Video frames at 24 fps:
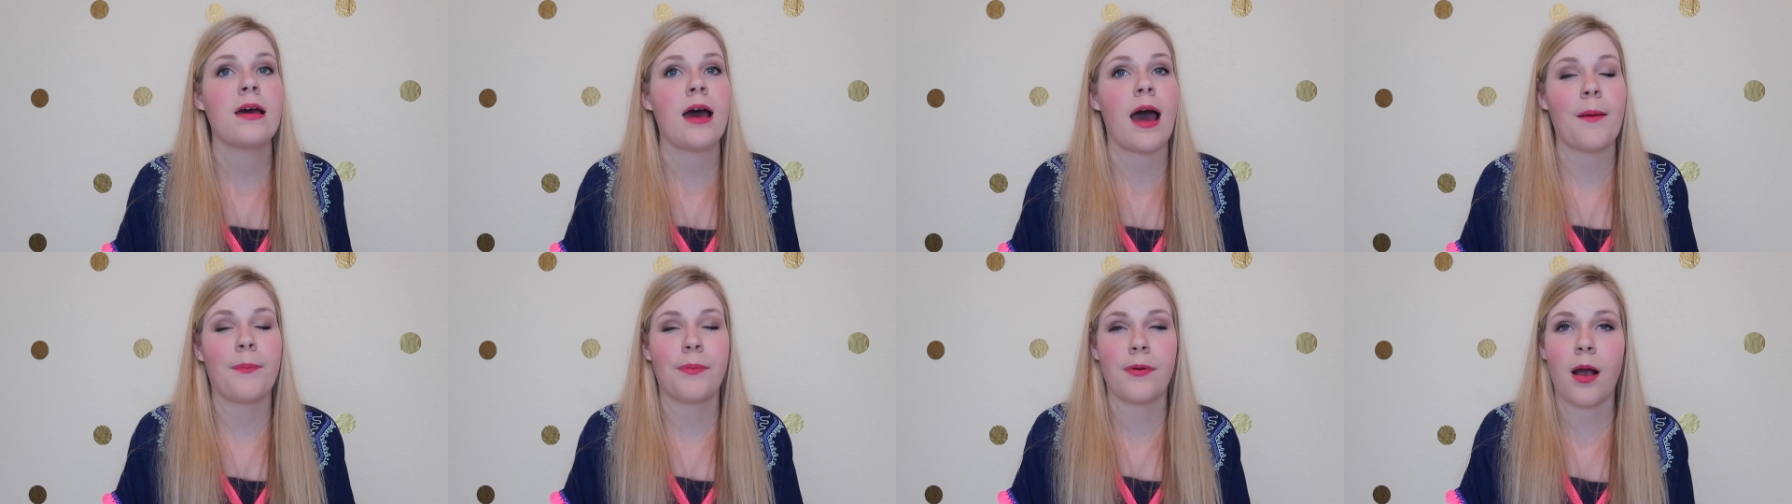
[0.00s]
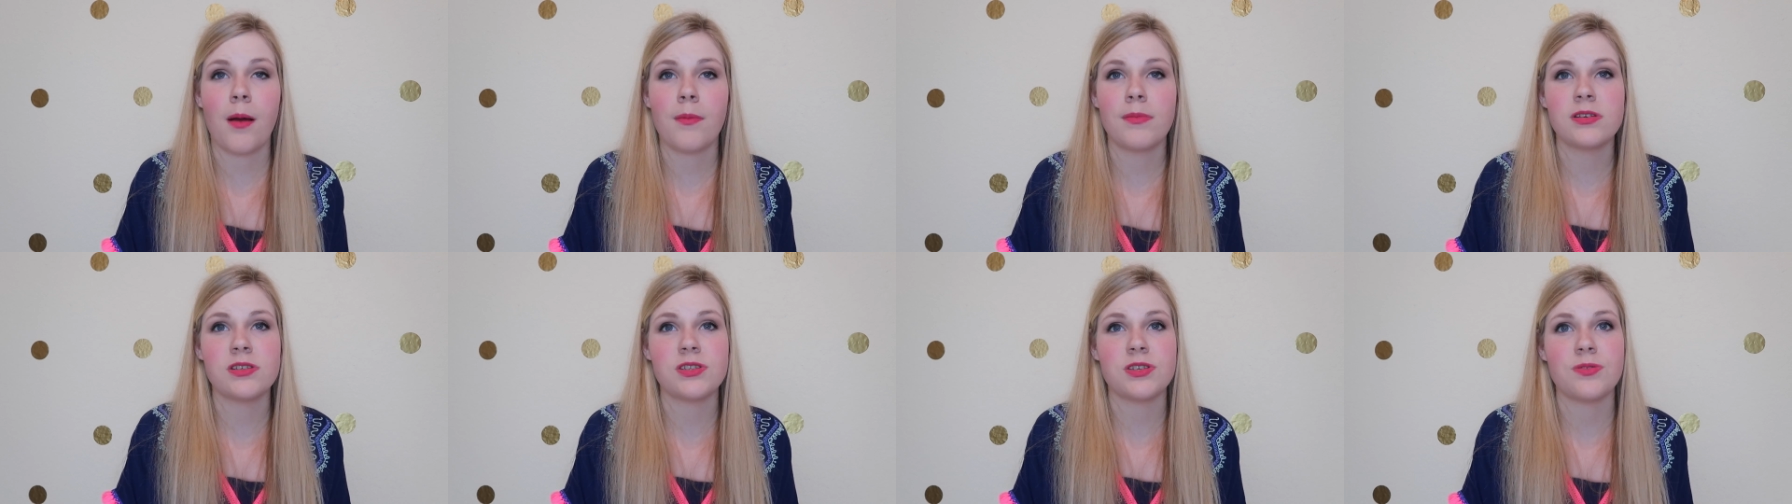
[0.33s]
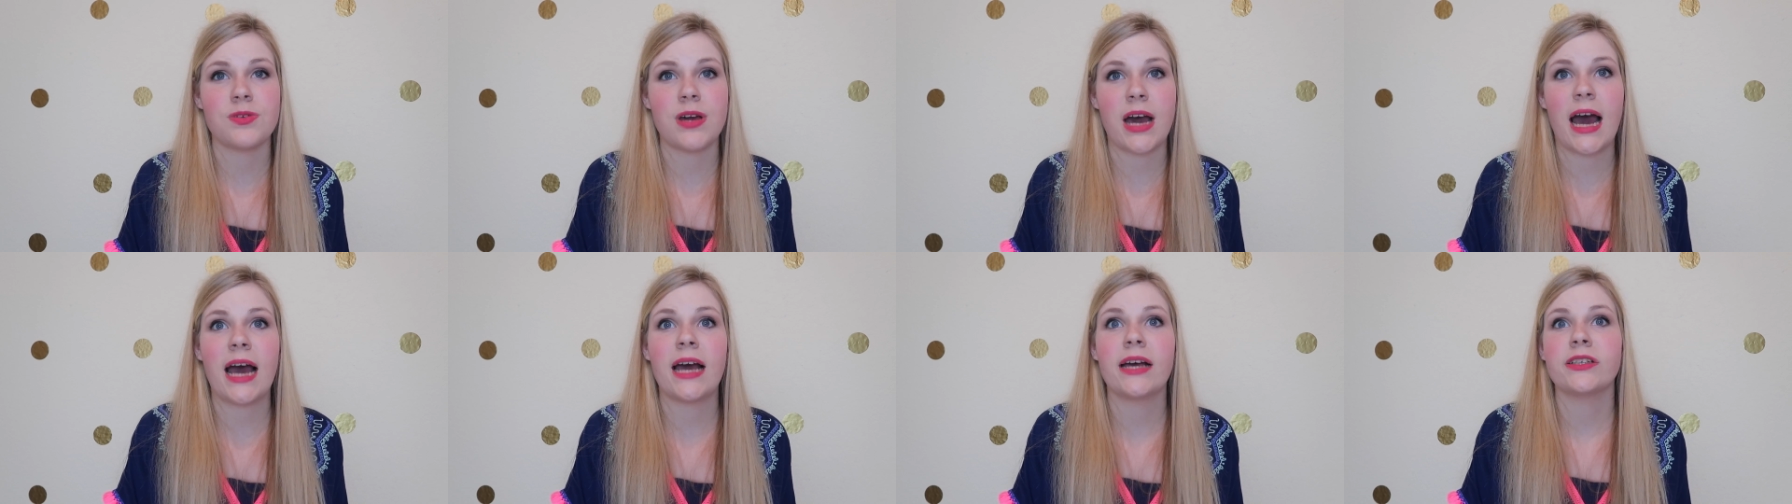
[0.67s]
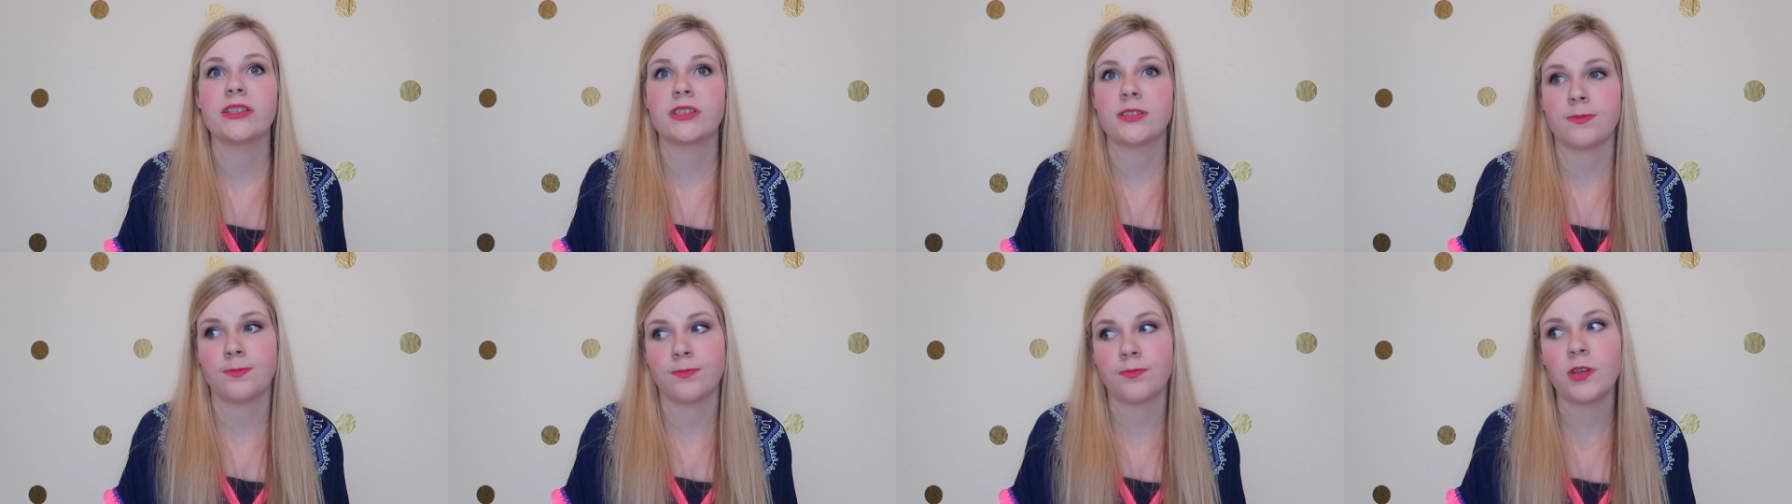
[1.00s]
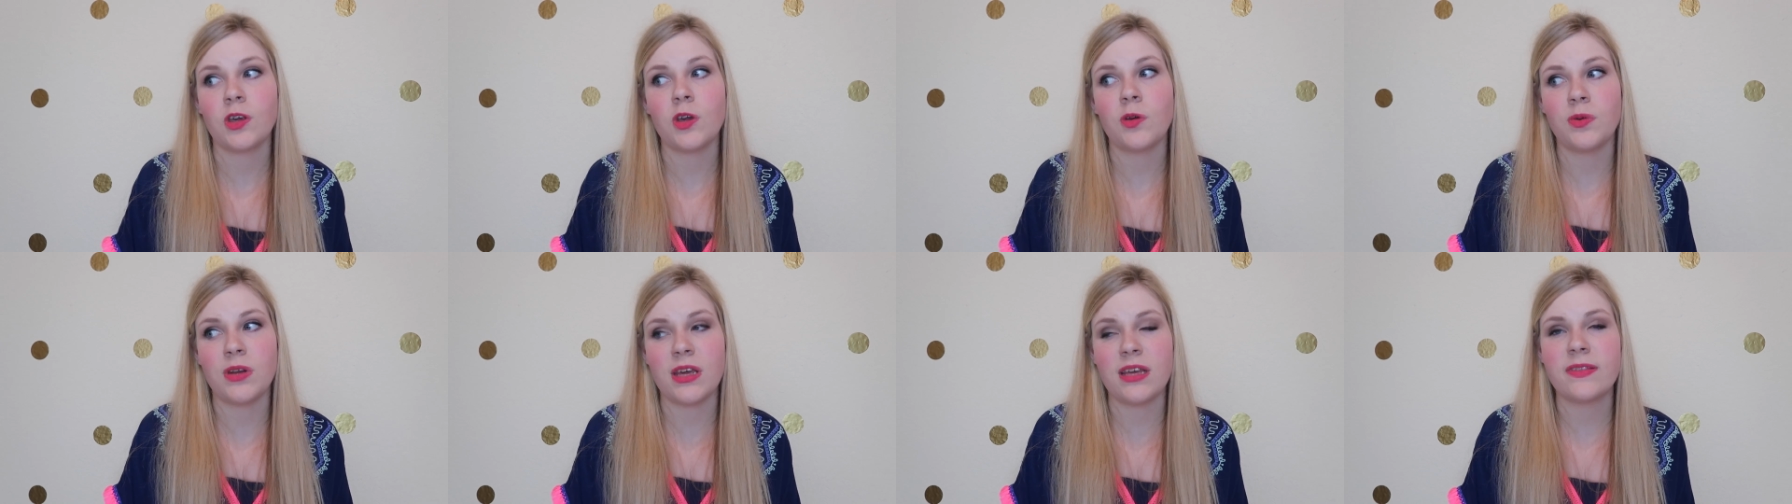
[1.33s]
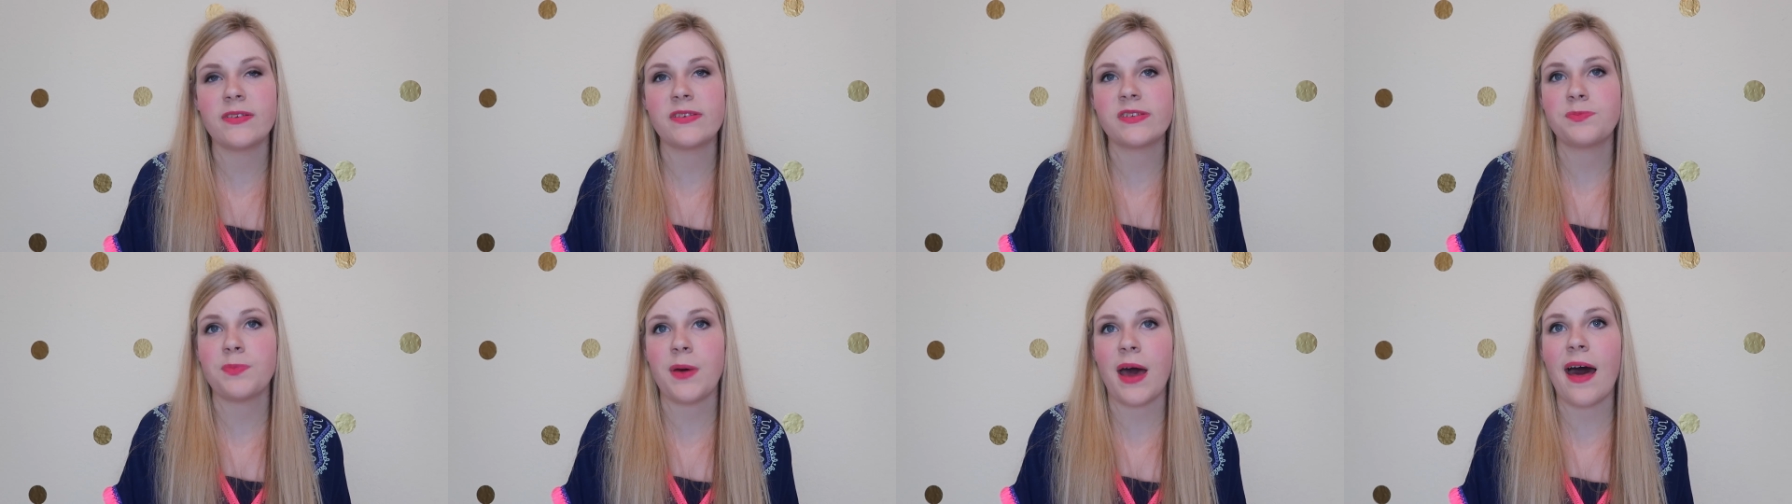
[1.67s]
I promise you guys, if you
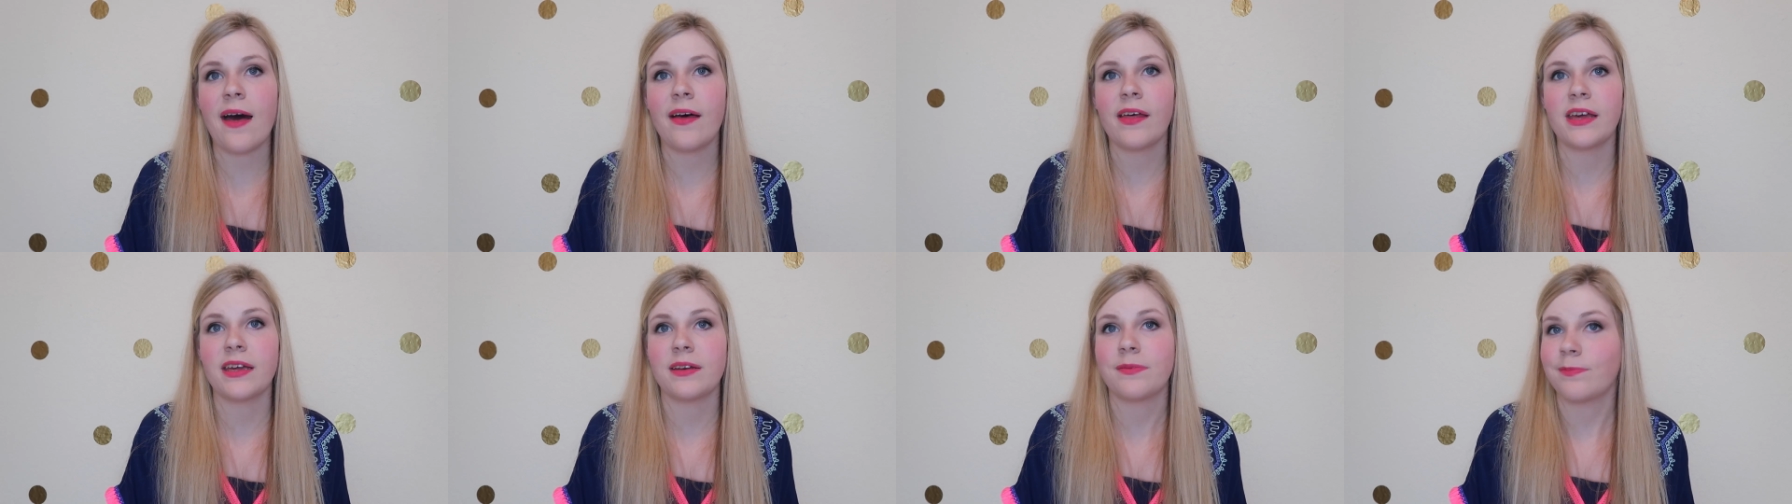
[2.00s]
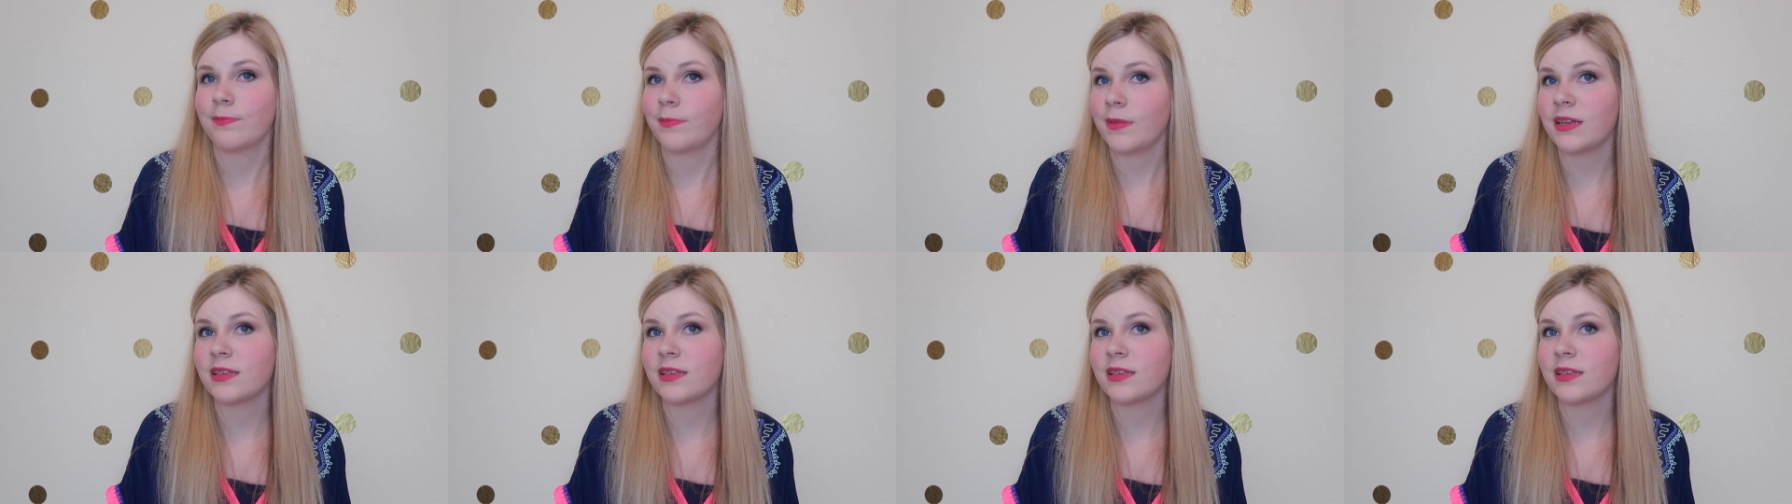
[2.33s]
need this palette,